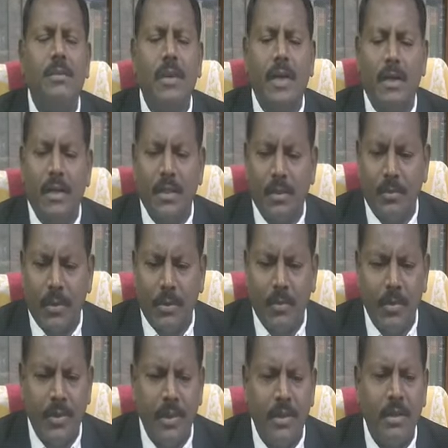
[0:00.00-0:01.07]
in matters of
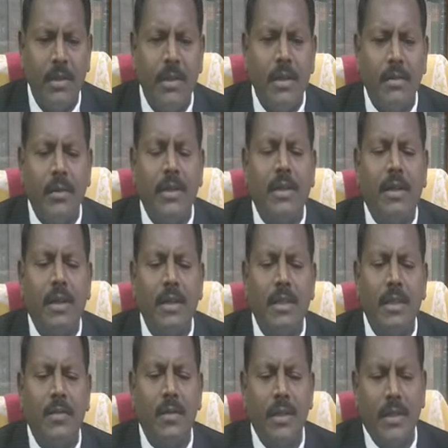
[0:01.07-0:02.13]
promotion with
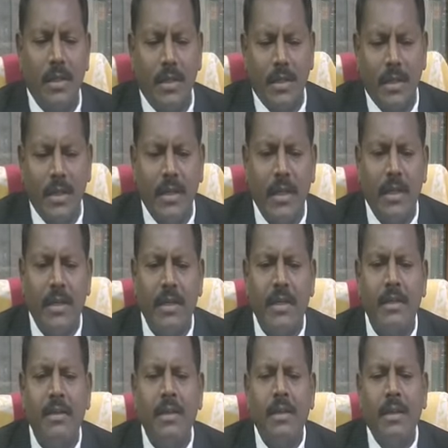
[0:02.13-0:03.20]
consequential
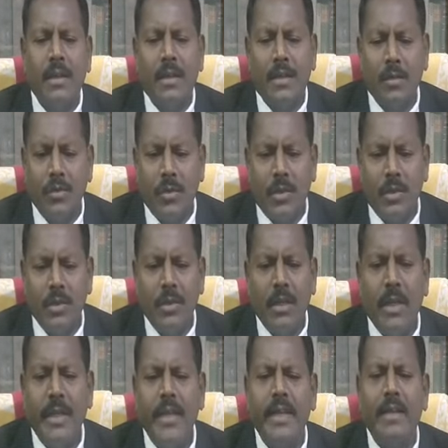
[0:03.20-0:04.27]
seniority to
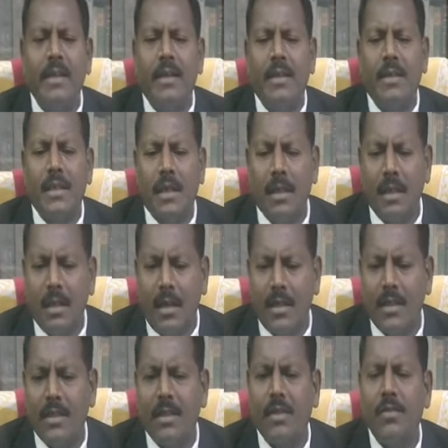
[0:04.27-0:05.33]
any class or
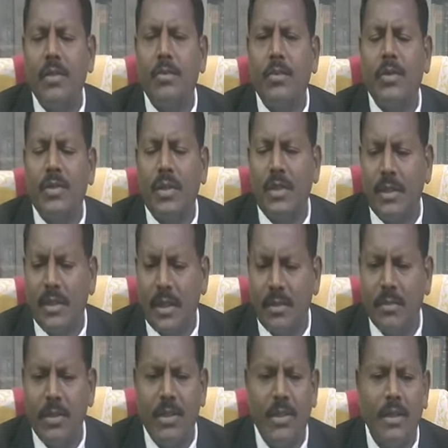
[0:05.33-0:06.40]
classes of the posts in the
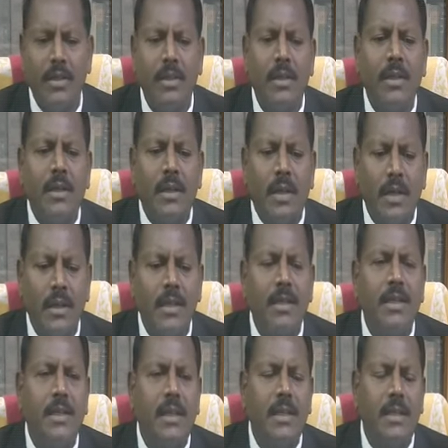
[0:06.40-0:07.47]
services under
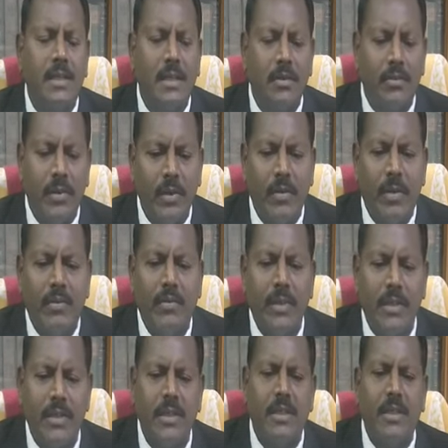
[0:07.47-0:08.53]
the states in favor of
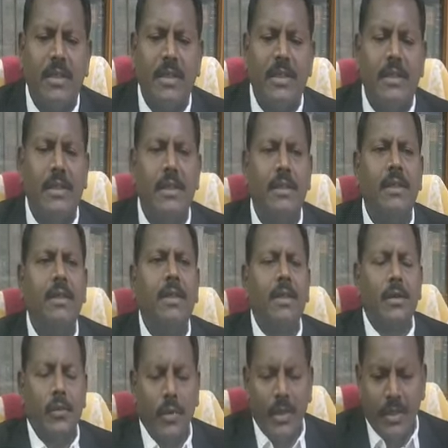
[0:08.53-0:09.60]
SCs and STs
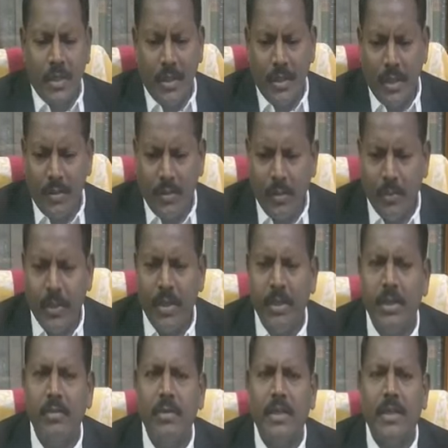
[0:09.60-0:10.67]
which in the
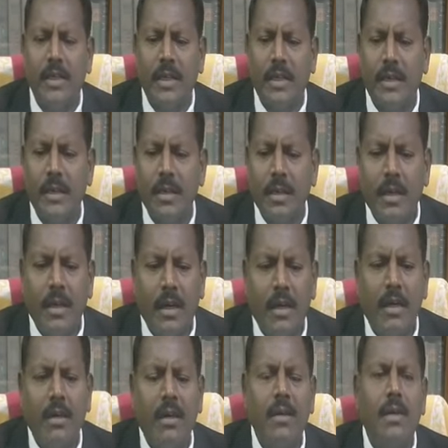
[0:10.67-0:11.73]
opinion of the state
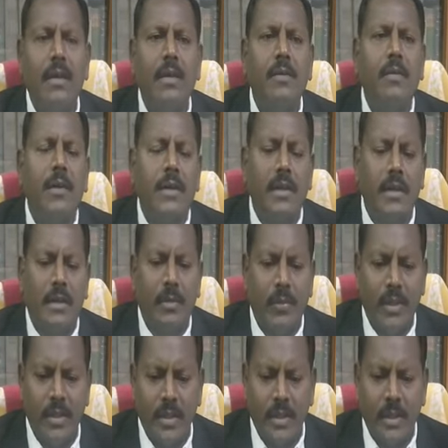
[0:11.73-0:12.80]
are not adequately
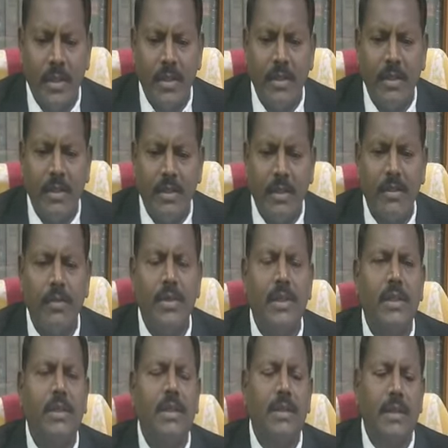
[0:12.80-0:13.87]
represented in the
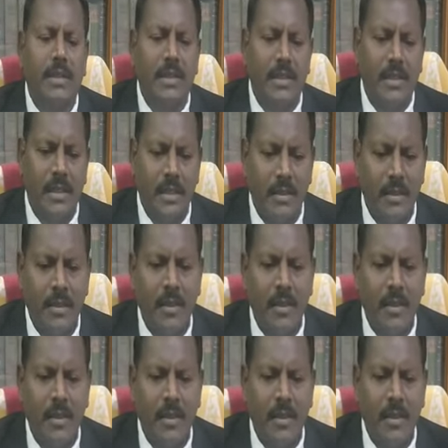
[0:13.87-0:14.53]
services under the state.